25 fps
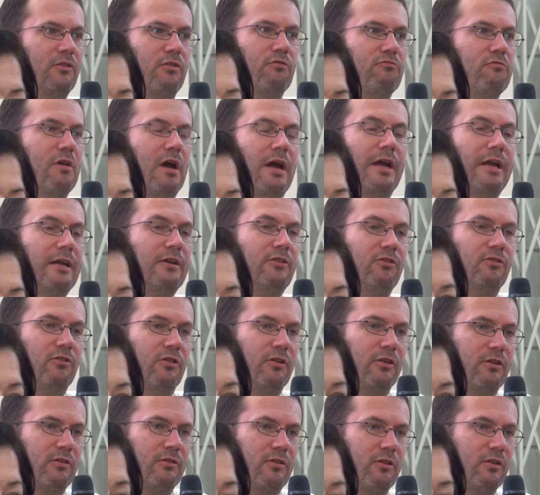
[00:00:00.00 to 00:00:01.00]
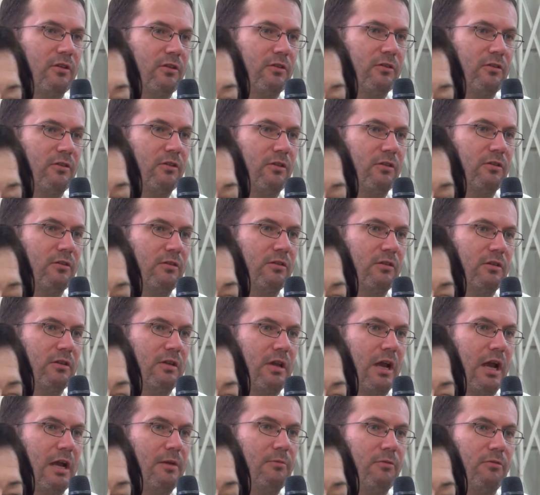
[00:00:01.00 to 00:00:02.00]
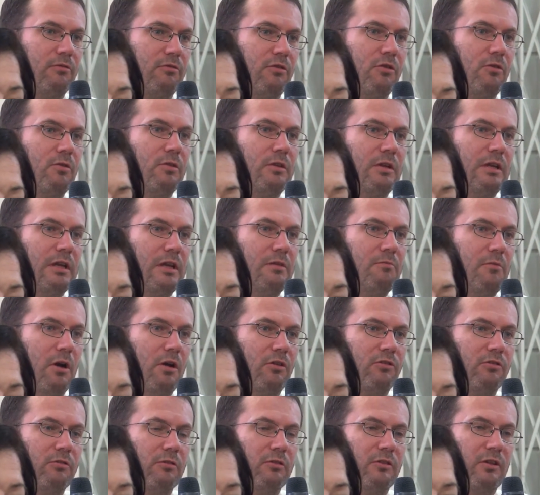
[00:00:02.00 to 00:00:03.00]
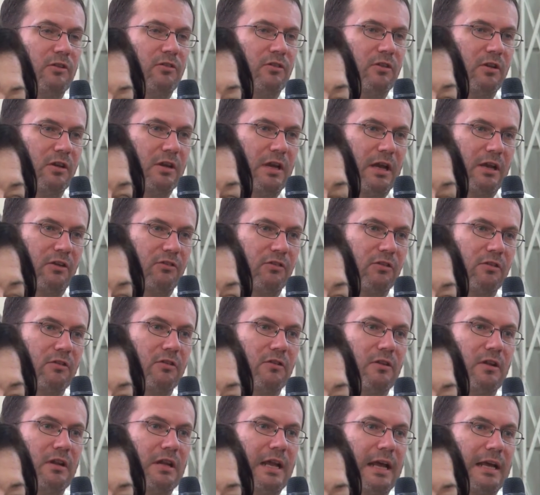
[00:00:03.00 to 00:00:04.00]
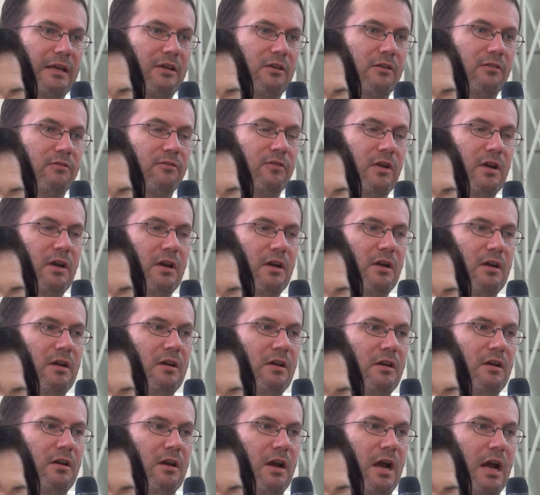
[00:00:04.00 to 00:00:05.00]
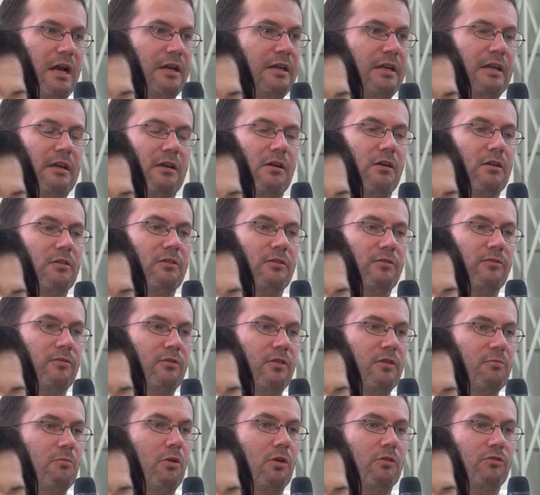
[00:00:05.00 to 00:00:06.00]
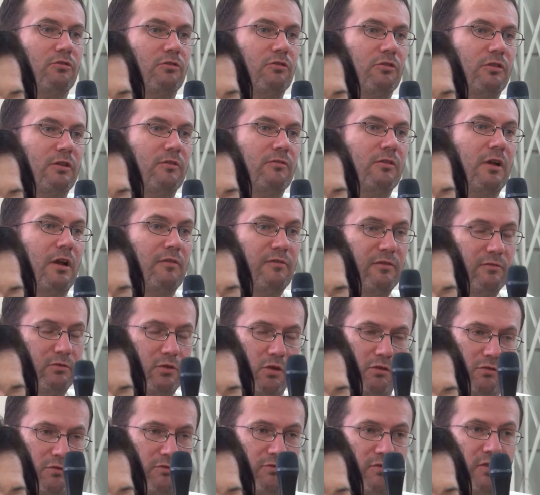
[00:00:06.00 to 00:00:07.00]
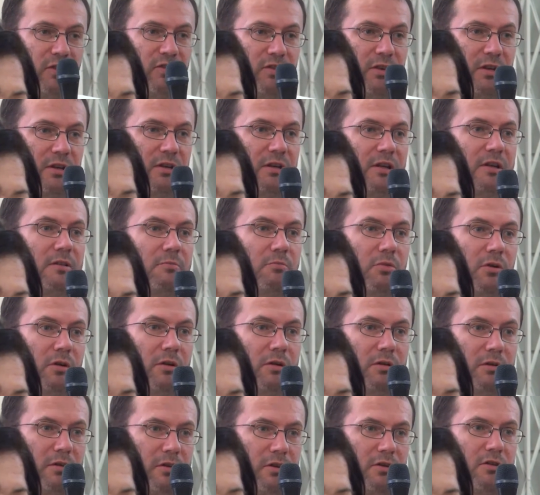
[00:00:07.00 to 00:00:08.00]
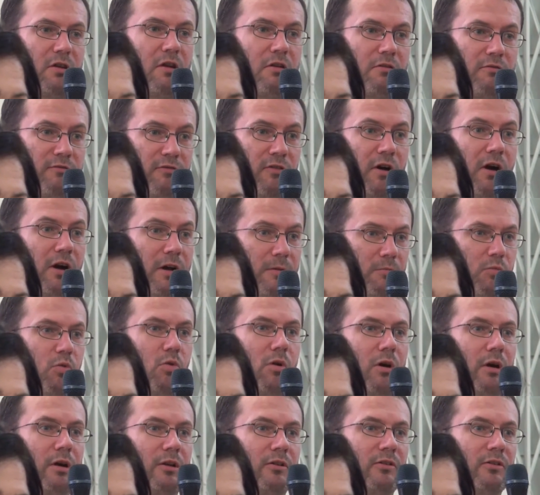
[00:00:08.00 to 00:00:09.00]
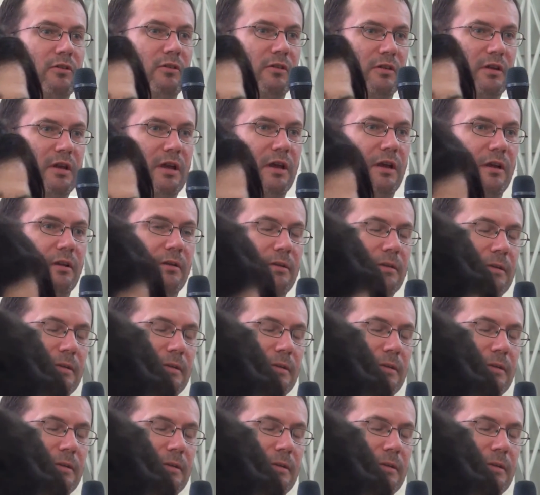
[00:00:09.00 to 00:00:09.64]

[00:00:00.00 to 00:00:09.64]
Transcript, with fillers: the rage that, that, that came through and the emotional disconnection and the lack of any kind of demonstrative love, not physically, but mm. you know, vibe emotionally. Yeah.